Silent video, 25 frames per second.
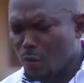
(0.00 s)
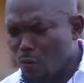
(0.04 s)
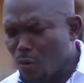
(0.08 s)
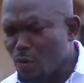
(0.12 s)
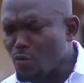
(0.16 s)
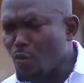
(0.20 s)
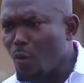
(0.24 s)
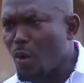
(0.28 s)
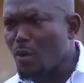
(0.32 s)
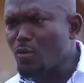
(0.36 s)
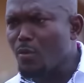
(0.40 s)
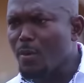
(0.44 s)
What
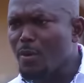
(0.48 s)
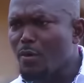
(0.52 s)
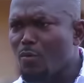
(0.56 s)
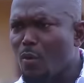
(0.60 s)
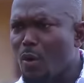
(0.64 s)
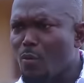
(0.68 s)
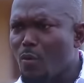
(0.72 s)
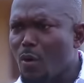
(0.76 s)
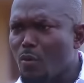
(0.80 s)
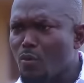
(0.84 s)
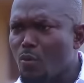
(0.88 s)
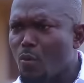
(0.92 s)
do you mean?
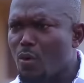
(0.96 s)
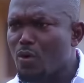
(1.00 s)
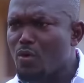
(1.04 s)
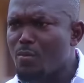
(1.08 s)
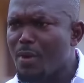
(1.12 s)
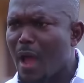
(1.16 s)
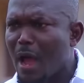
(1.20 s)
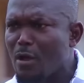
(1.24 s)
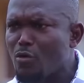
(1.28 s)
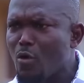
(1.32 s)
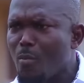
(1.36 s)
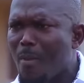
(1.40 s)

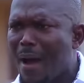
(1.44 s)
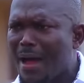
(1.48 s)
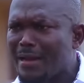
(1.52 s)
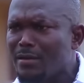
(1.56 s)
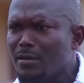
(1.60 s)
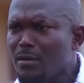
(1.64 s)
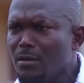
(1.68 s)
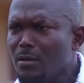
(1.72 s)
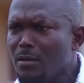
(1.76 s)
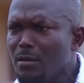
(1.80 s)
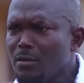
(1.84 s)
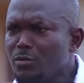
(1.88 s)
Are you
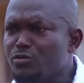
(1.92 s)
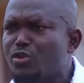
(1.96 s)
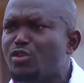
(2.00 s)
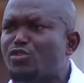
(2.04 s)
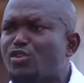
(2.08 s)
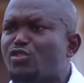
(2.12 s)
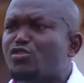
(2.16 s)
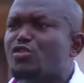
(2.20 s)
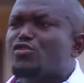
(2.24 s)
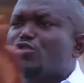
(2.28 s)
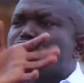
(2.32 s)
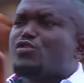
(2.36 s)
mad?
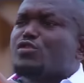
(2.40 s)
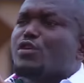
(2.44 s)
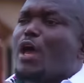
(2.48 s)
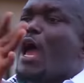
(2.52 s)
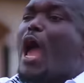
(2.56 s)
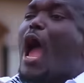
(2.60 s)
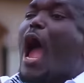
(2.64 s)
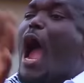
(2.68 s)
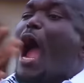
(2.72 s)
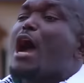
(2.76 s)
See.